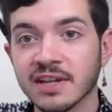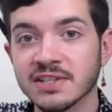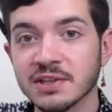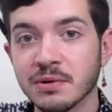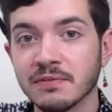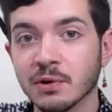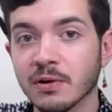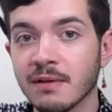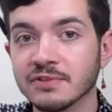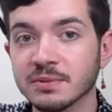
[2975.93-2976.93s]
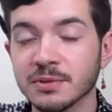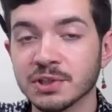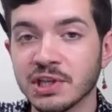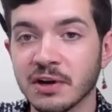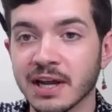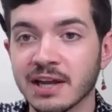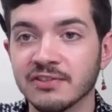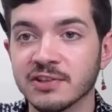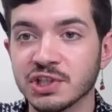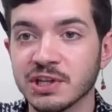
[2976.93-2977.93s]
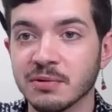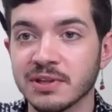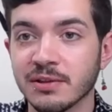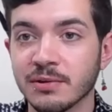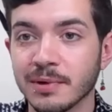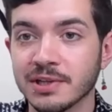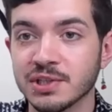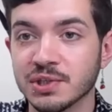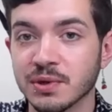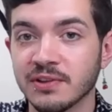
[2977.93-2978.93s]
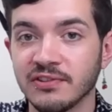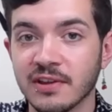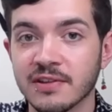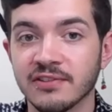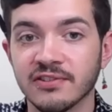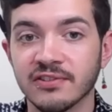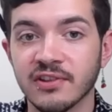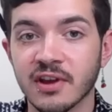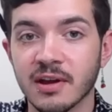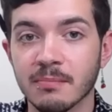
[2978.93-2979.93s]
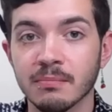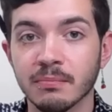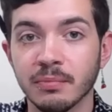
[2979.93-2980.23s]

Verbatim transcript: going to say too, if you're comfortable sharing it to share with the other registrants on this um,